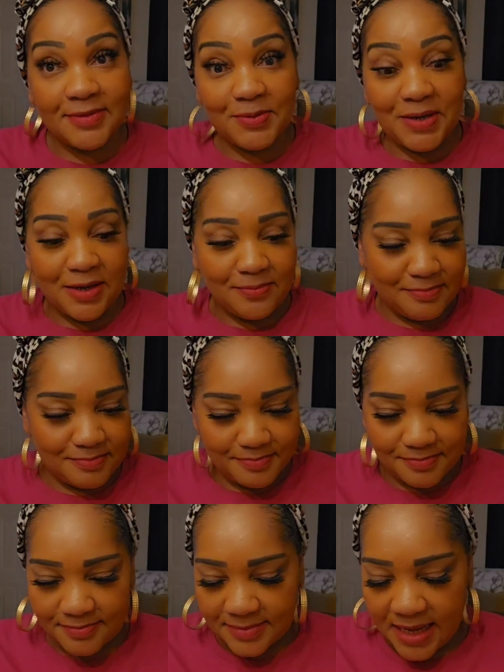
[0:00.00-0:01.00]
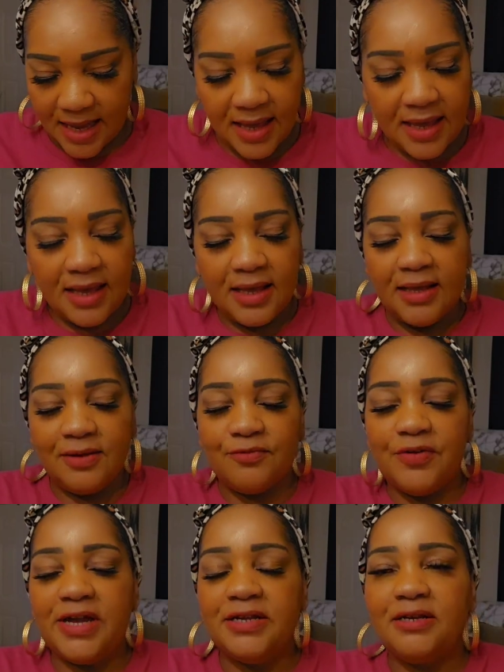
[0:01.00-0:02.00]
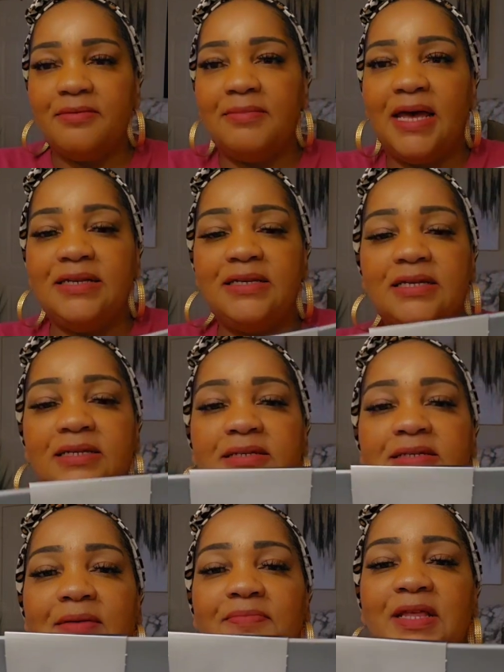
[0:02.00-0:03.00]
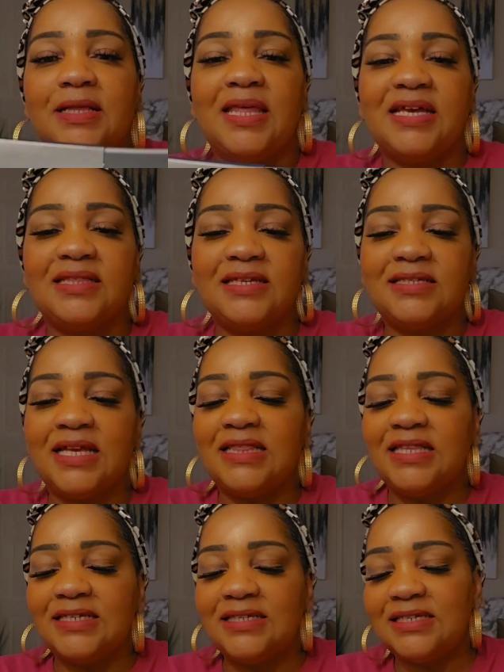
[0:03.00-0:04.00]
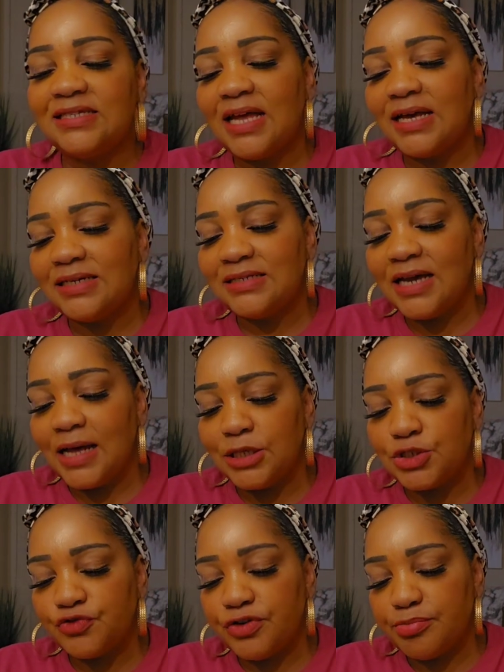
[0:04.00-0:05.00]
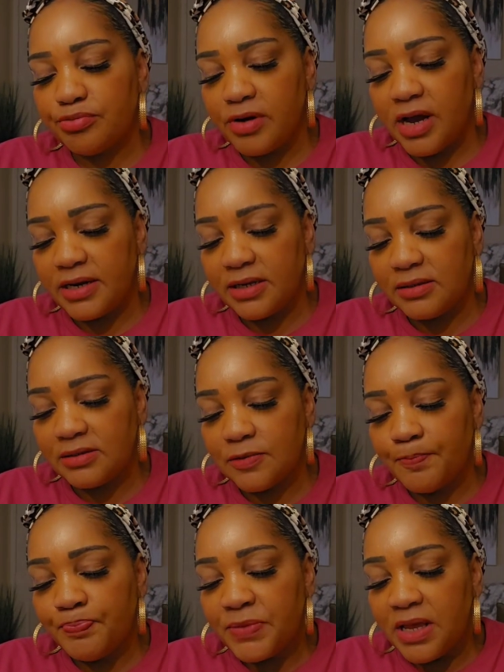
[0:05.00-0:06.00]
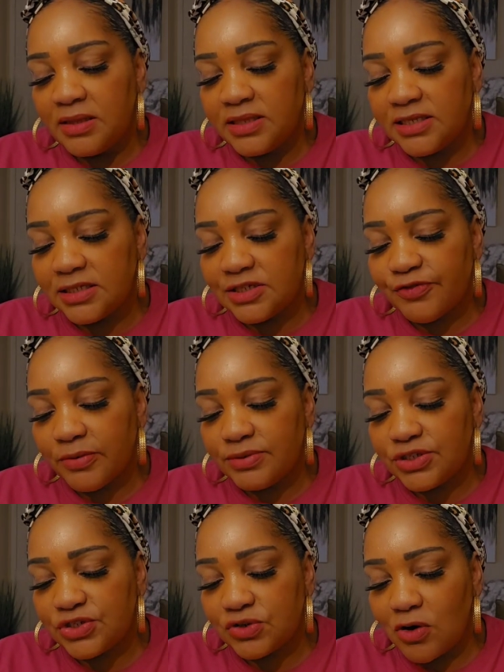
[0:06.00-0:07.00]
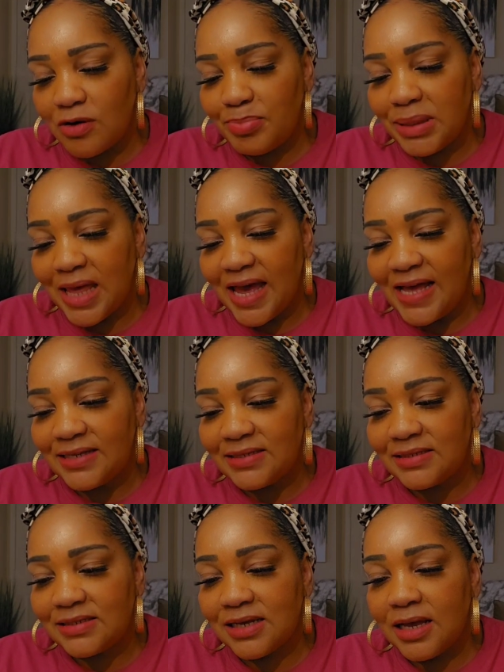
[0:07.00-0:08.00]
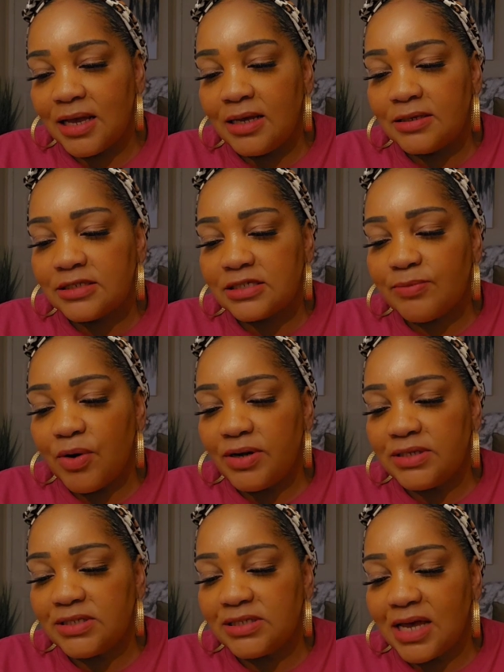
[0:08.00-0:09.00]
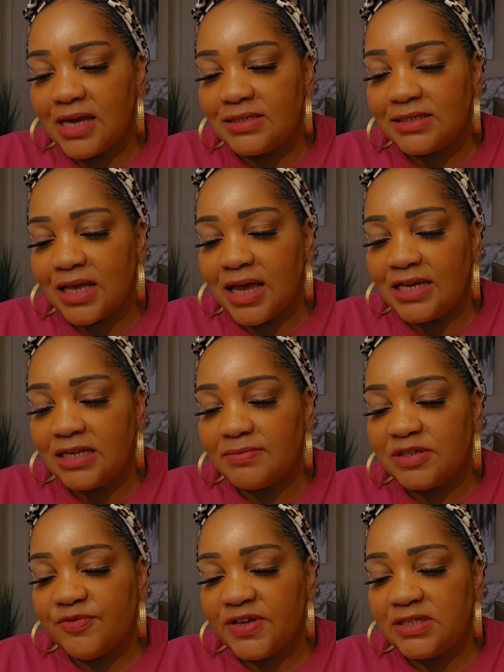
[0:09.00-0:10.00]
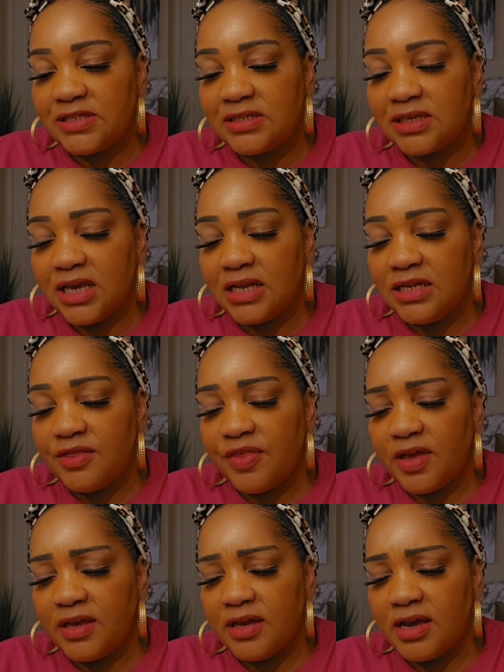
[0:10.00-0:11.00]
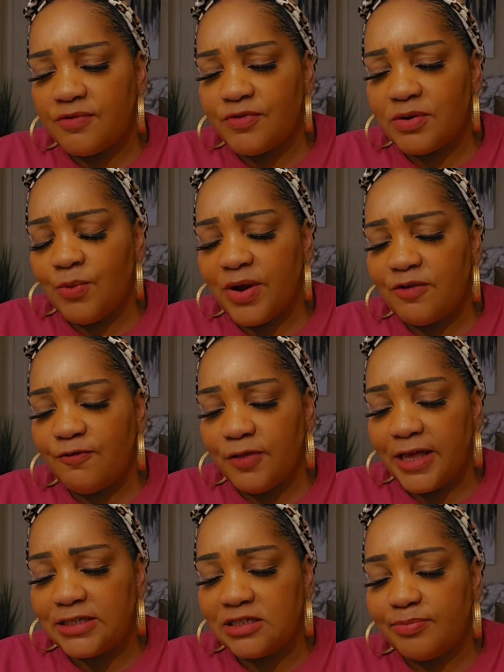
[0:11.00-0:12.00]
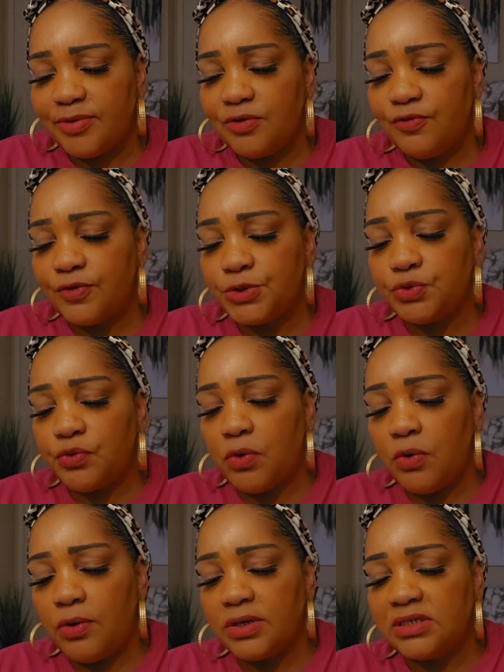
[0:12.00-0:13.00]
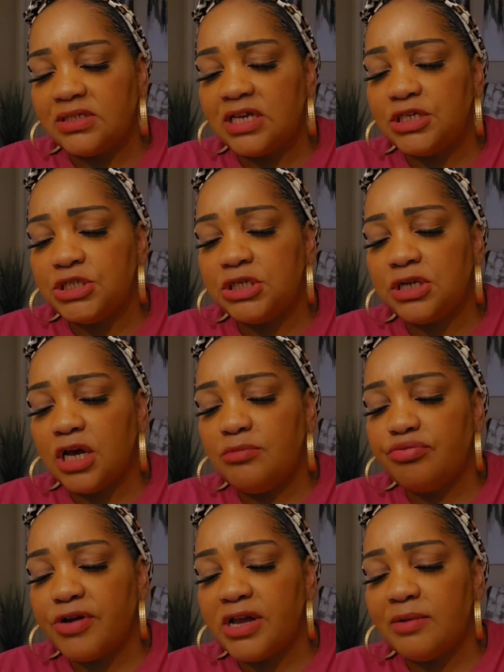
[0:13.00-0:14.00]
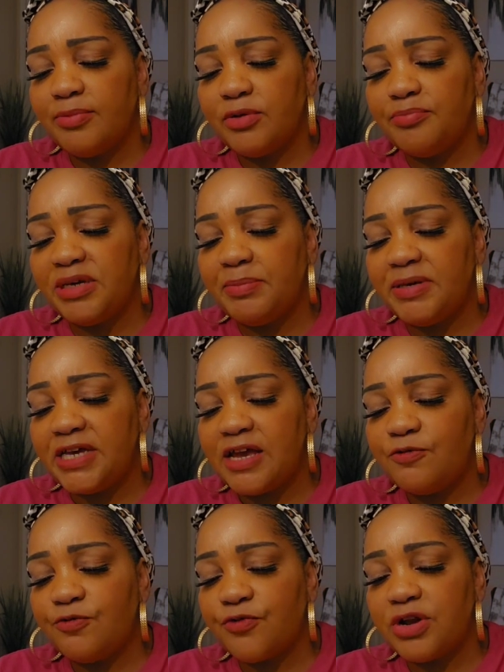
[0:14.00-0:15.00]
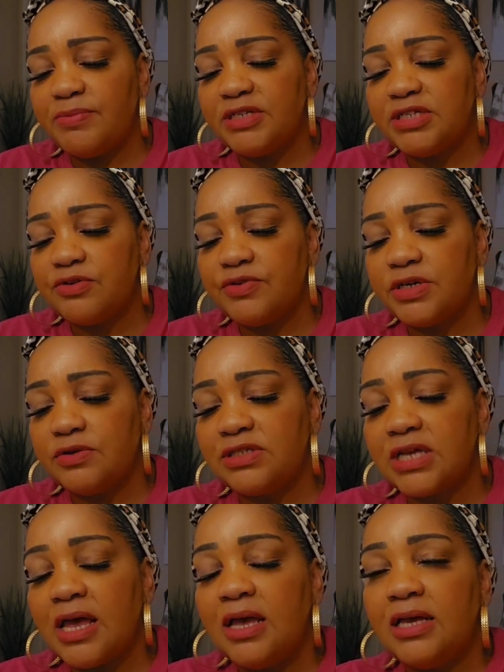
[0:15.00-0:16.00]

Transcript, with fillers: Okay? Random, I needed something like this. And this is not a Dollar Tree product. This is from Star Plast. Smart sized items, fits anything everywhere, flexible for drawer organization, unbreakable, BPA free materials,